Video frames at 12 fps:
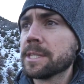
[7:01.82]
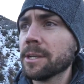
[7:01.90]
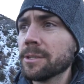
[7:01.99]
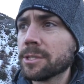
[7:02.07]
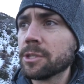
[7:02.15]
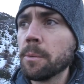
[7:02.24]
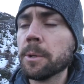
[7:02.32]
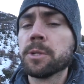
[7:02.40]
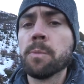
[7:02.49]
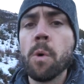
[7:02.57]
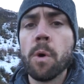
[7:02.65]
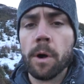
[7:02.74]
still so
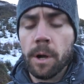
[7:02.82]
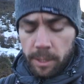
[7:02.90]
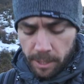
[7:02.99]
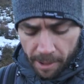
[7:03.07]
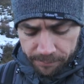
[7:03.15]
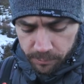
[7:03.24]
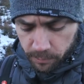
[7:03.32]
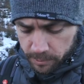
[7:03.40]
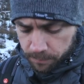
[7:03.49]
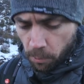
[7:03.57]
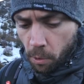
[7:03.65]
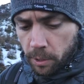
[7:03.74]
much more left to
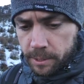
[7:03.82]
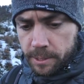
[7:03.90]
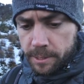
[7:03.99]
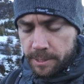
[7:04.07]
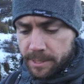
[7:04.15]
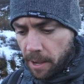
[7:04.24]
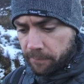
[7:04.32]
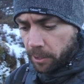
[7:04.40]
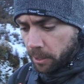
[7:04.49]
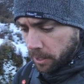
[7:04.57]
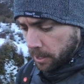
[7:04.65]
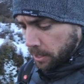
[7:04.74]
explore and to discover.